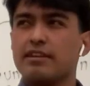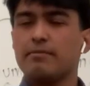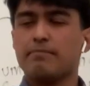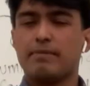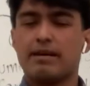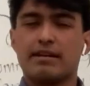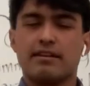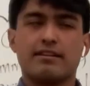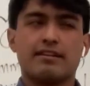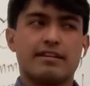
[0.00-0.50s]

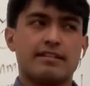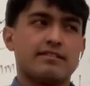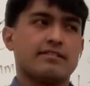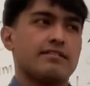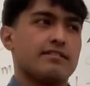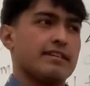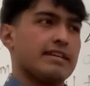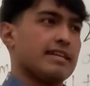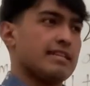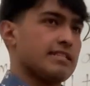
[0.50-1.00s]
back again to the
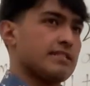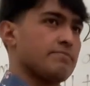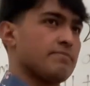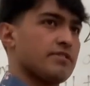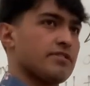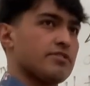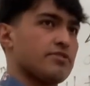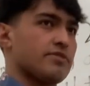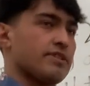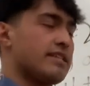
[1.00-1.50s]
Gettysburg
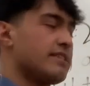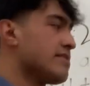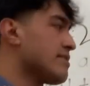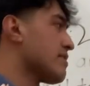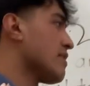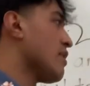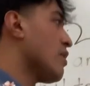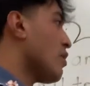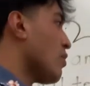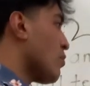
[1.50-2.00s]
Address,
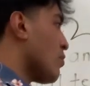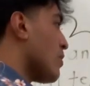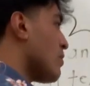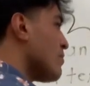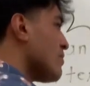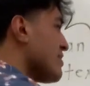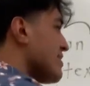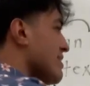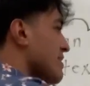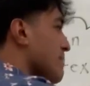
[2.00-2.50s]
what
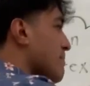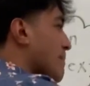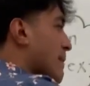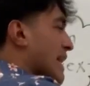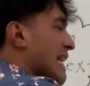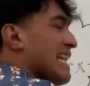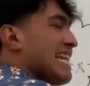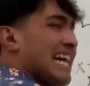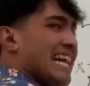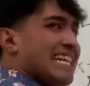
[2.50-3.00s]
was the
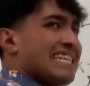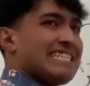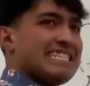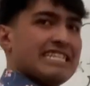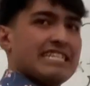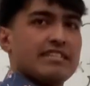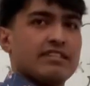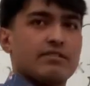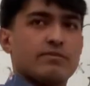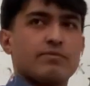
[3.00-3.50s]
main
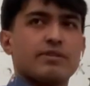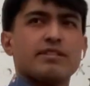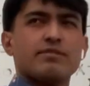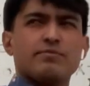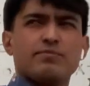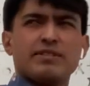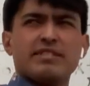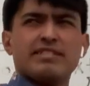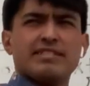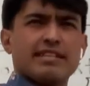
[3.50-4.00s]
idea? What did
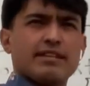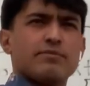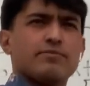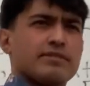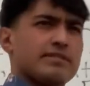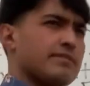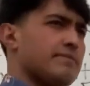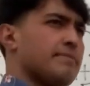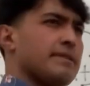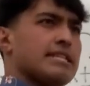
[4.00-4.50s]
we say was
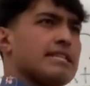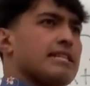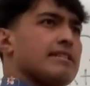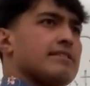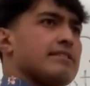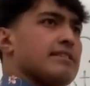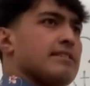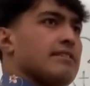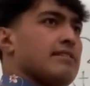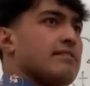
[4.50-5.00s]
the main
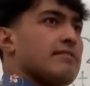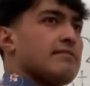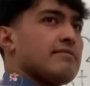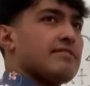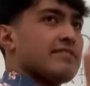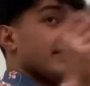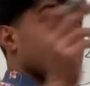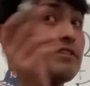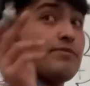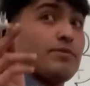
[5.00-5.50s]
idea?
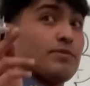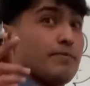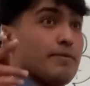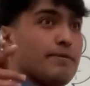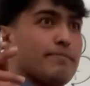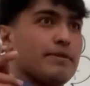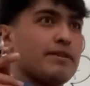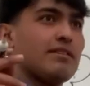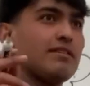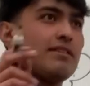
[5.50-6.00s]
Does anyone
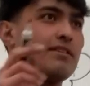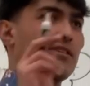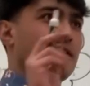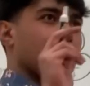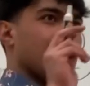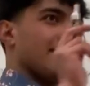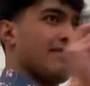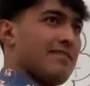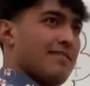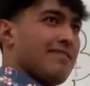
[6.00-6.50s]
remember?
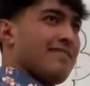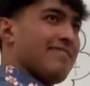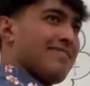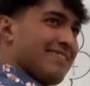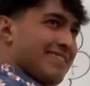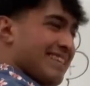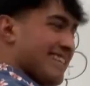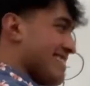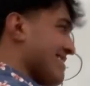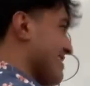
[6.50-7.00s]

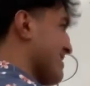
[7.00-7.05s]
Yes.